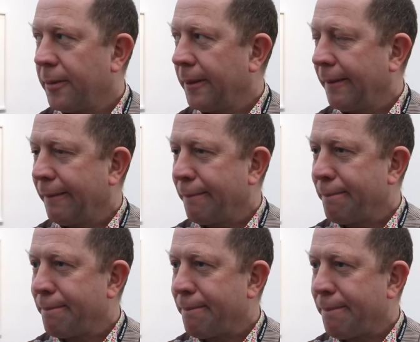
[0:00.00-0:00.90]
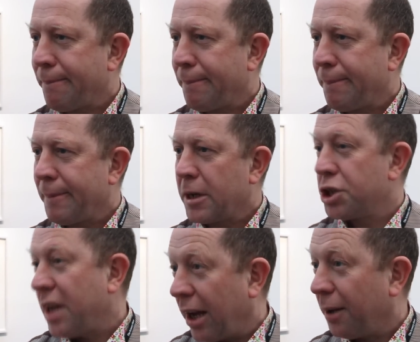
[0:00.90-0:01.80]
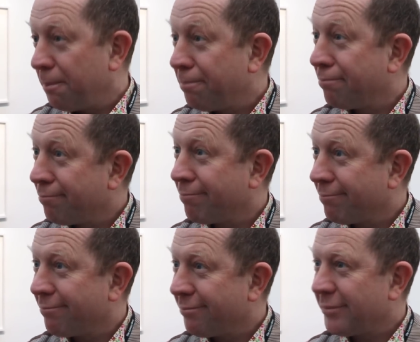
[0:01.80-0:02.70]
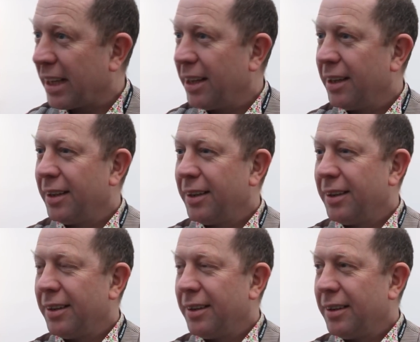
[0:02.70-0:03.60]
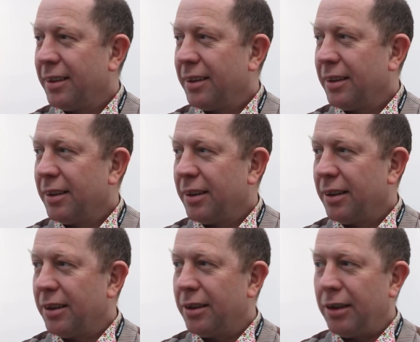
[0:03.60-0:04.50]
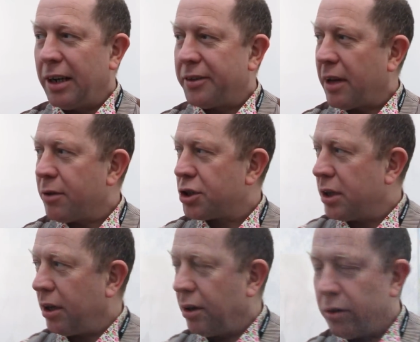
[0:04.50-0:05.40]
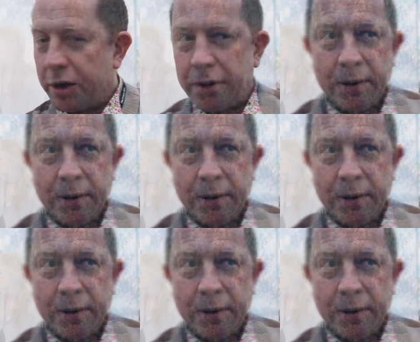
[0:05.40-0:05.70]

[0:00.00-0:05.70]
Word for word: by uh, David uh, Schnell. Schnell. Could you tell us something about this artist? David Schnell, look at